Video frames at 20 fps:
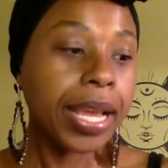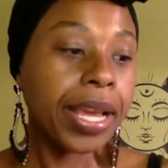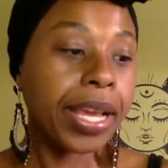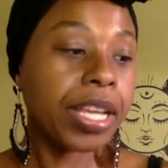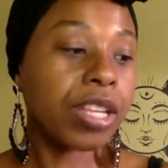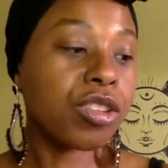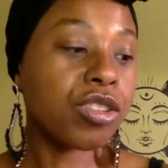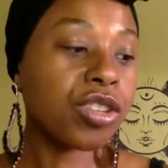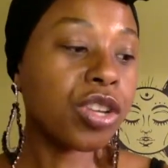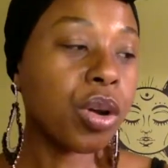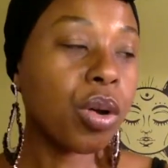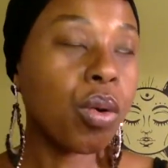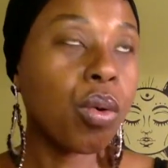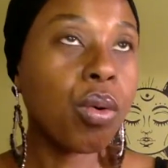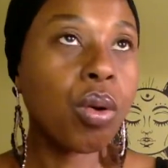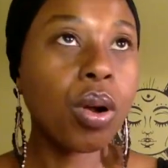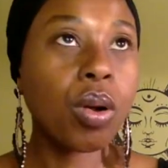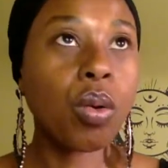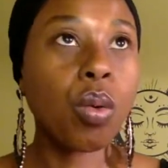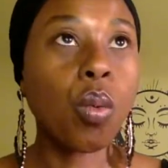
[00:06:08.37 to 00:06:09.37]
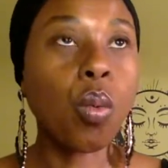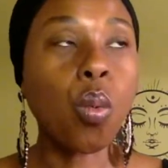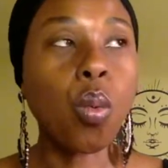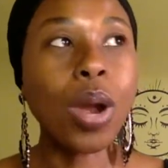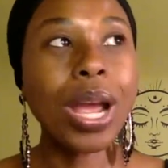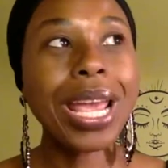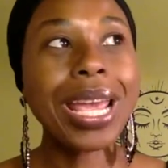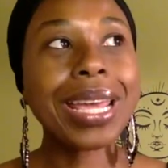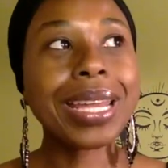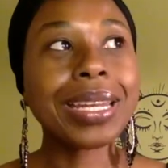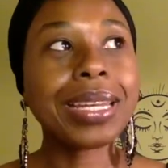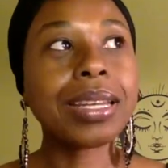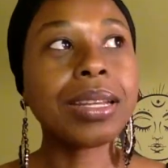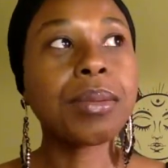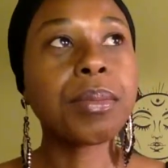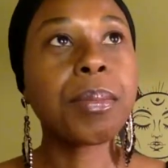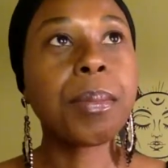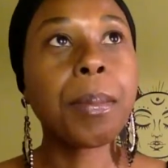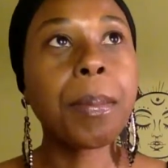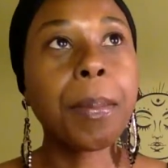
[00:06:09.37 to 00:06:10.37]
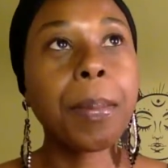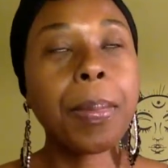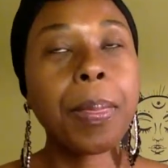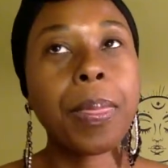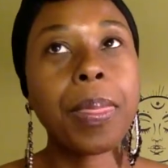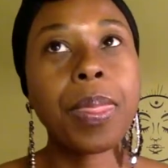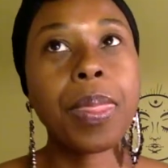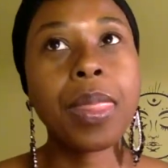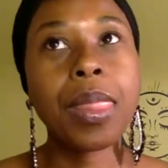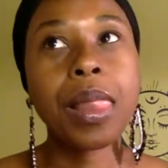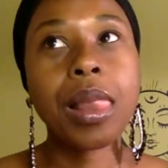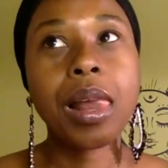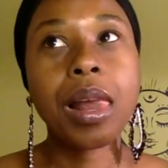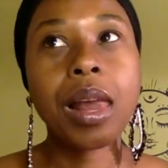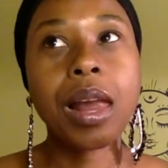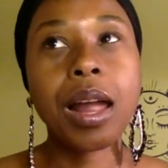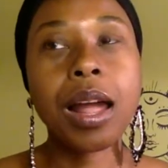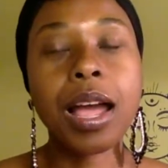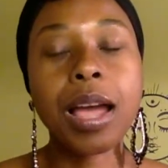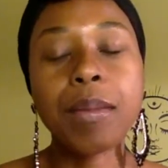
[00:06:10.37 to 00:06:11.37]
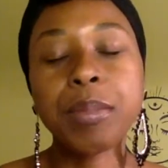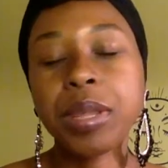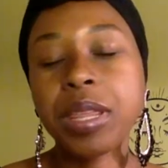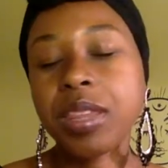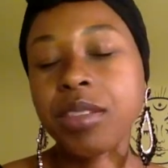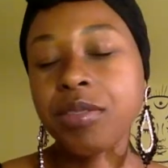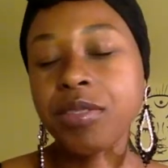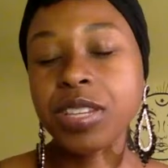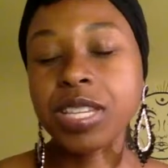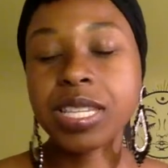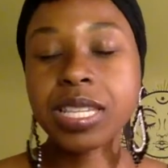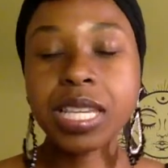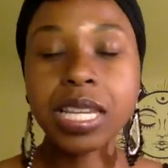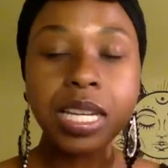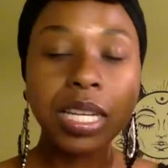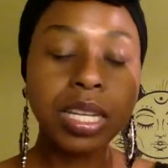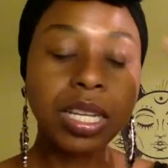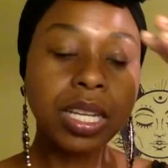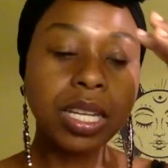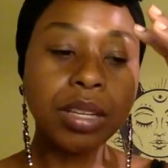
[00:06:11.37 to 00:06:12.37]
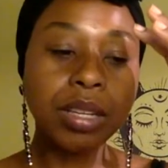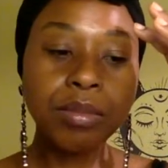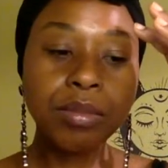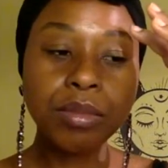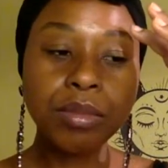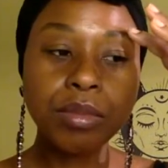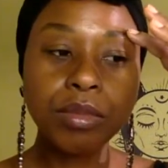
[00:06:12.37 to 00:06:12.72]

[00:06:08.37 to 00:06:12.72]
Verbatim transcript: And so when I'm in the vicinity